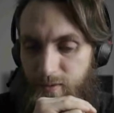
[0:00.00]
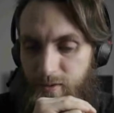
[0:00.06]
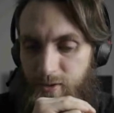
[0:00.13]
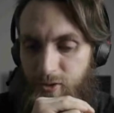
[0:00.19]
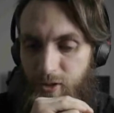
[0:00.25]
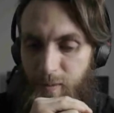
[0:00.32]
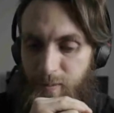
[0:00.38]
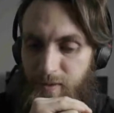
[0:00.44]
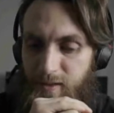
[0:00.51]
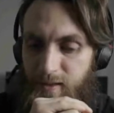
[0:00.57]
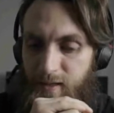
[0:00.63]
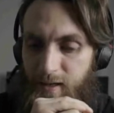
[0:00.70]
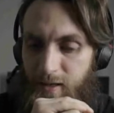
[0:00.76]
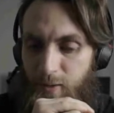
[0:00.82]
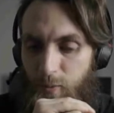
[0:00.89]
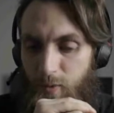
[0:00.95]
scripting it
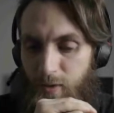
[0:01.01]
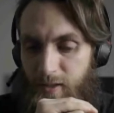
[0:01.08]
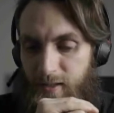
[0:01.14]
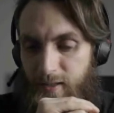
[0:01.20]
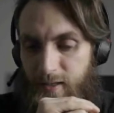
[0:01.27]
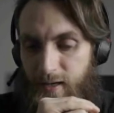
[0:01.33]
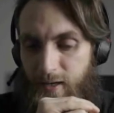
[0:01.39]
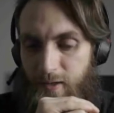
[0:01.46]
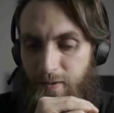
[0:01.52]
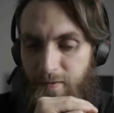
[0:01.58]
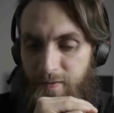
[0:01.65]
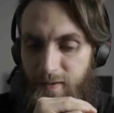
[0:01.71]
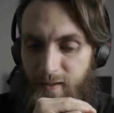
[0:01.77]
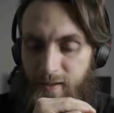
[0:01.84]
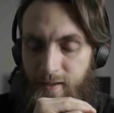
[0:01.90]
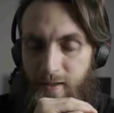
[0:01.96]
out, working it out,
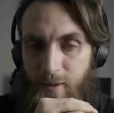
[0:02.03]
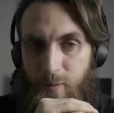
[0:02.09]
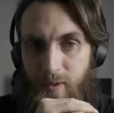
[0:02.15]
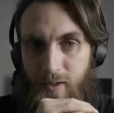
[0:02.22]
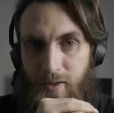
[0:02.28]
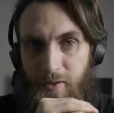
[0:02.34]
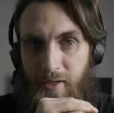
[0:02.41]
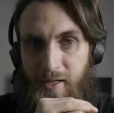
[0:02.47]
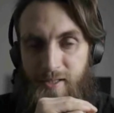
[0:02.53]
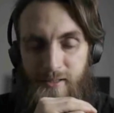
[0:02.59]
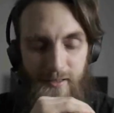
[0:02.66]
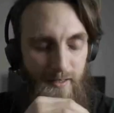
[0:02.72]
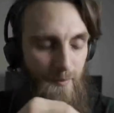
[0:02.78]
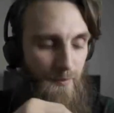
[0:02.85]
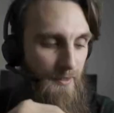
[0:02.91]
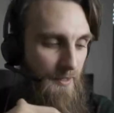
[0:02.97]
figuring out what
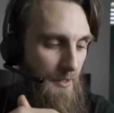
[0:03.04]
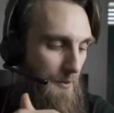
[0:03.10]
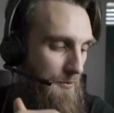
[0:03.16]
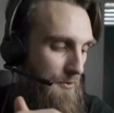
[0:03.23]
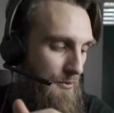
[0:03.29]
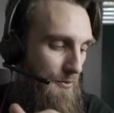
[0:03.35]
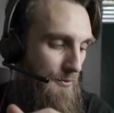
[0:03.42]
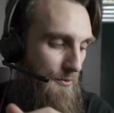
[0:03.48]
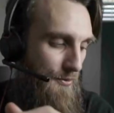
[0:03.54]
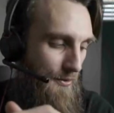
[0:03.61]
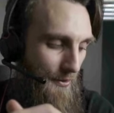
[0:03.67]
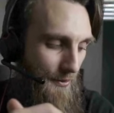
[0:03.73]
locations I want to go to.